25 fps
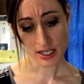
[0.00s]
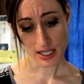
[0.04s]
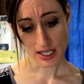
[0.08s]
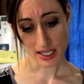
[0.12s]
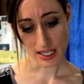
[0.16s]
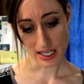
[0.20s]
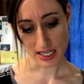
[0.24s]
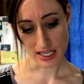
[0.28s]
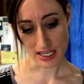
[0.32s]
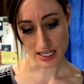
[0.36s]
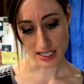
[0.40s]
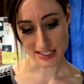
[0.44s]

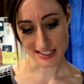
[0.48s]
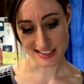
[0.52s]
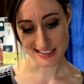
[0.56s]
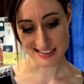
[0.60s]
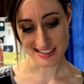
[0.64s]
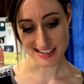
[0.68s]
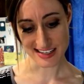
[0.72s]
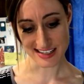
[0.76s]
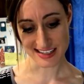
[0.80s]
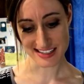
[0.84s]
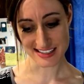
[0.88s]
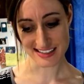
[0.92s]
And he
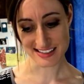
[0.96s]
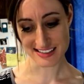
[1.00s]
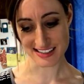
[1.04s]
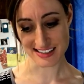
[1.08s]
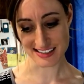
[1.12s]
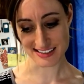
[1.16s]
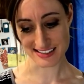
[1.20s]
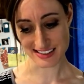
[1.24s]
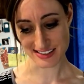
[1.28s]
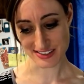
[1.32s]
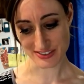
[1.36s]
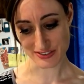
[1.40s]
said it
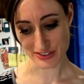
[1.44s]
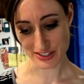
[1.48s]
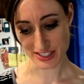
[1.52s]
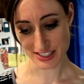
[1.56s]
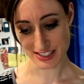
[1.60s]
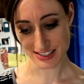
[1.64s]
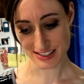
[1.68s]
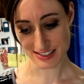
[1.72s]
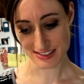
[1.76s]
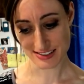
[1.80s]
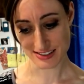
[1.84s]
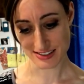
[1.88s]
didn't work.
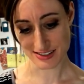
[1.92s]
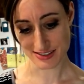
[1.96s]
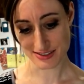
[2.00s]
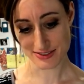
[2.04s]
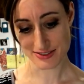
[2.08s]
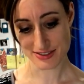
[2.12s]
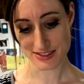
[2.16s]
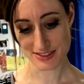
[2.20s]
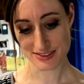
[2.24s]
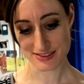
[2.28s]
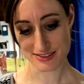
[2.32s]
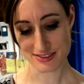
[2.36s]
So
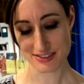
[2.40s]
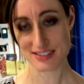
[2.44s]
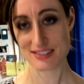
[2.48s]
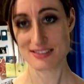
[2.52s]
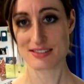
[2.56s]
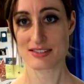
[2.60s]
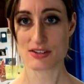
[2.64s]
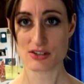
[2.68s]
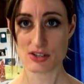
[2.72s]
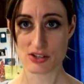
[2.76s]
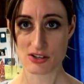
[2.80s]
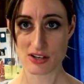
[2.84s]
just so
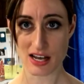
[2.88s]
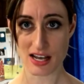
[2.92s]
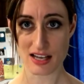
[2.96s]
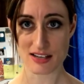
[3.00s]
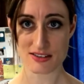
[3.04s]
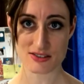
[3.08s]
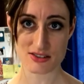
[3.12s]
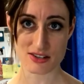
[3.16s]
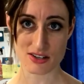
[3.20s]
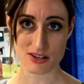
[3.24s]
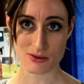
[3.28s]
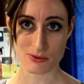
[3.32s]
you guys
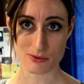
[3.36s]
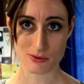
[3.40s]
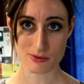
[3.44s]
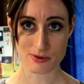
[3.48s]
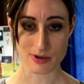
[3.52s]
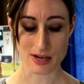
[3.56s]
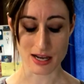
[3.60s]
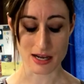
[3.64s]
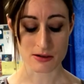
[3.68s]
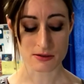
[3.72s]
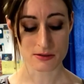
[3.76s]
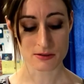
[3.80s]
know
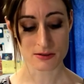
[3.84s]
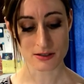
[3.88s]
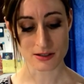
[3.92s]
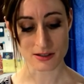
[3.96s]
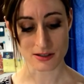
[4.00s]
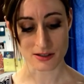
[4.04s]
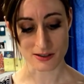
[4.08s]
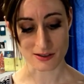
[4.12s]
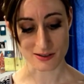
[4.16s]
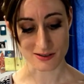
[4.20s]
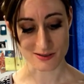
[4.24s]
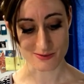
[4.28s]
now,
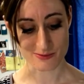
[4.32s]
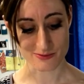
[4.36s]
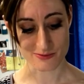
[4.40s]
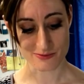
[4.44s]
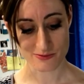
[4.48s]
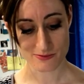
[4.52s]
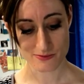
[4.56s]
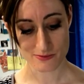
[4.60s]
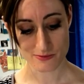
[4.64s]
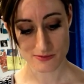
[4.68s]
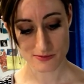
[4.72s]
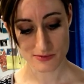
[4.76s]

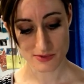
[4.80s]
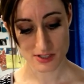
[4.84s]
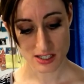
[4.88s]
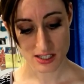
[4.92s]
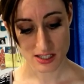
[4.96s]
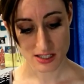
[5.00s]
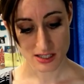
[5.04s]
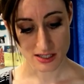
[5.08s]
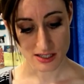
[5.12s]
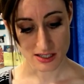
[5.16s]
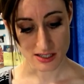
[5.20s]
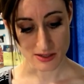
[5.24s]

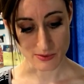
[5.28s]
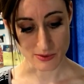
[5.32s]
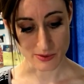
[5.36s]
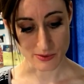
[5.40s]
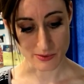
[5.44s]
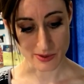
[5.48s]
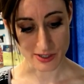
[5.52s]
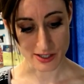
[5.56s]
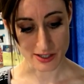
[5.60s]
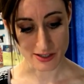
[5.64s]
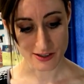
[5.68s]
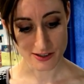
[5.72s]
it won't
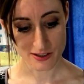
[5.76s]
work.